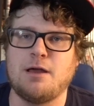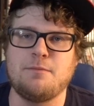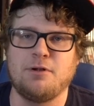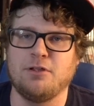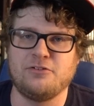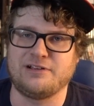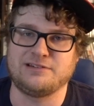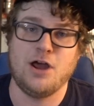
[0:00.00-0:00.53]
my
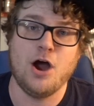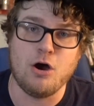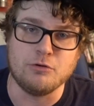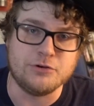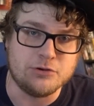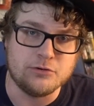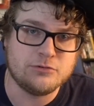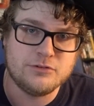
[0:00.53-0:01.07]
brother's like, no,
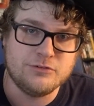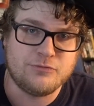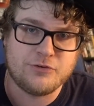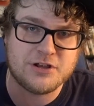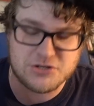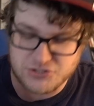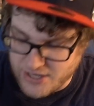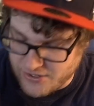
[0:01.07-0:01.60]
dude,
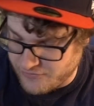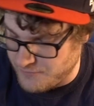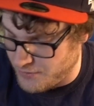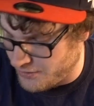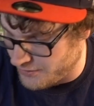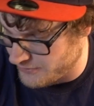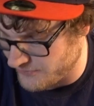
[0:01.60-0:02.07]
freaking Jurassic Park.